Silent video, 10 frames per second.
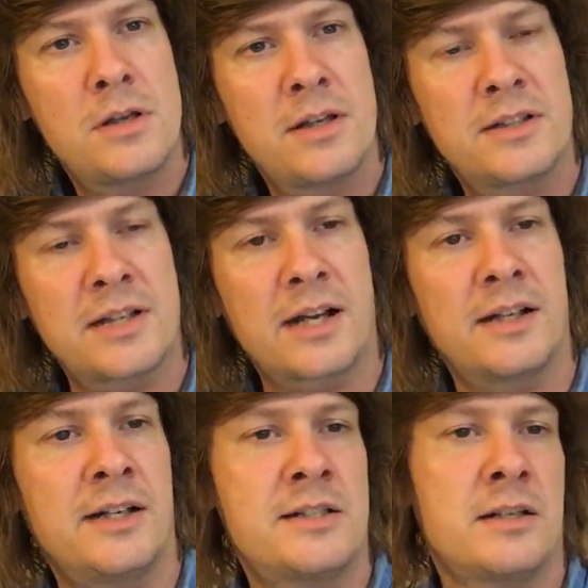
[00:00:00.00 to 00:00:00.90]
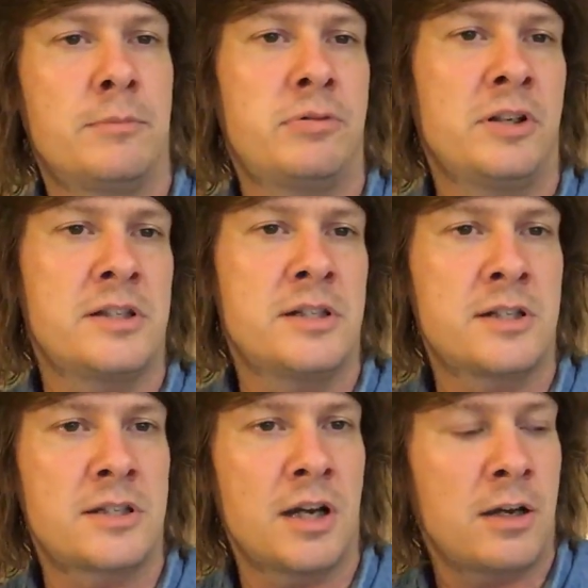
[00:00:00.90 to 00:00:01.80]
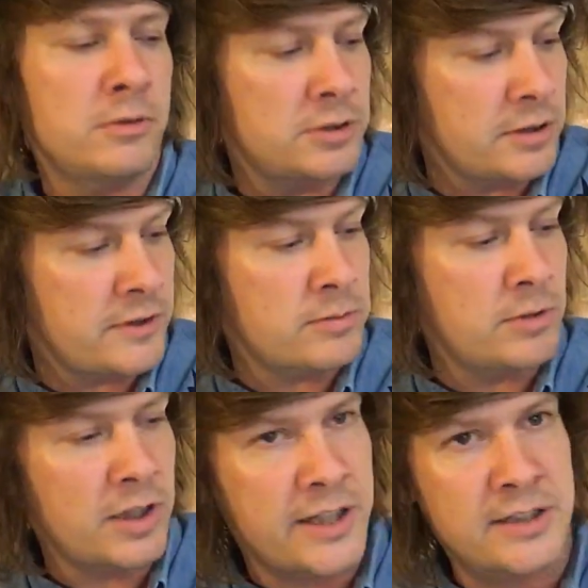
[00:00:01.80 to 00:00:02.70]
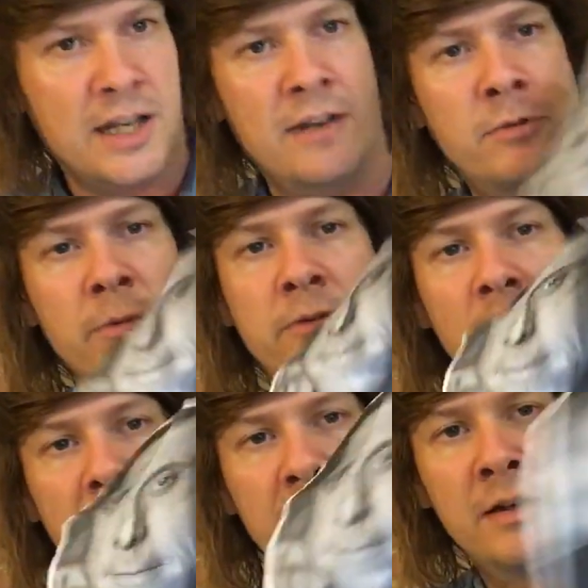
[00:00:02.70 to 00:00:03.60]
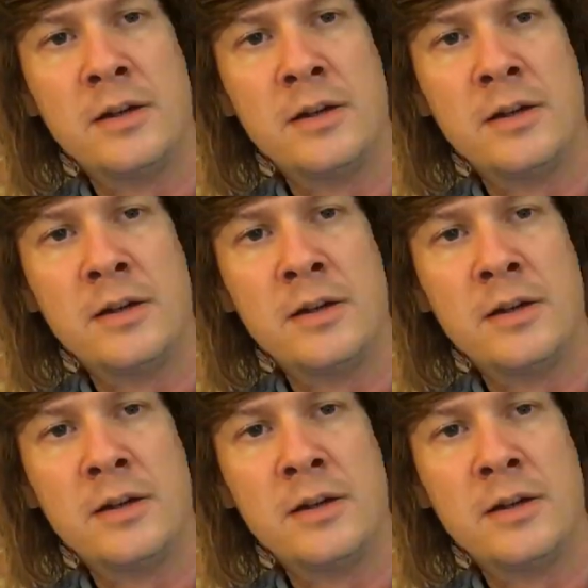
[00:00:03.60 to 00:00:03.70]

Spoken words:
Exactly. There's no printers in the Star Wars universe. We're lucky to have what we've got here.